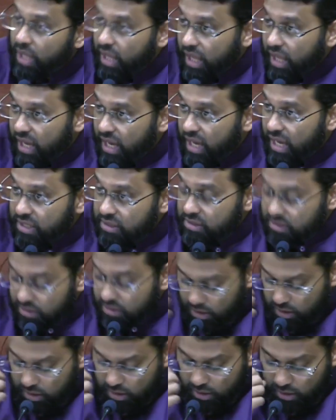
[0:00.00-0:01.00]
And
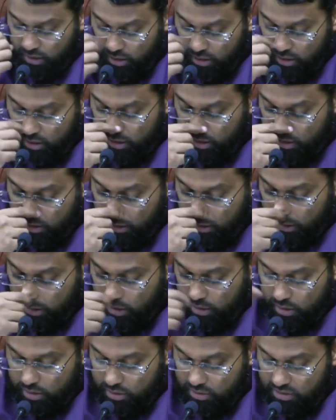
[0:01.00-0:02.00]

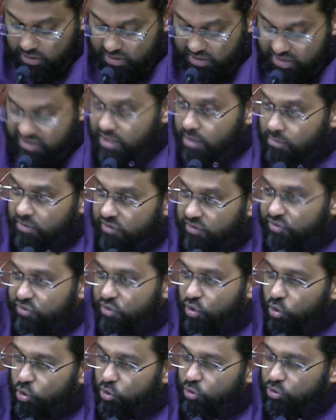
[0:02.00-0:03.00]
some of
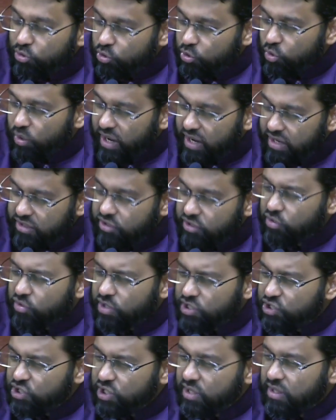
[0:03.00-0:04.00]
those who had
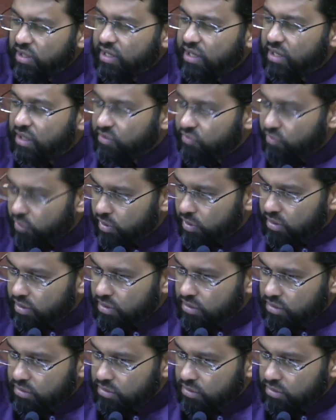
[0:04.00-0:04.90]
grudgingly converted,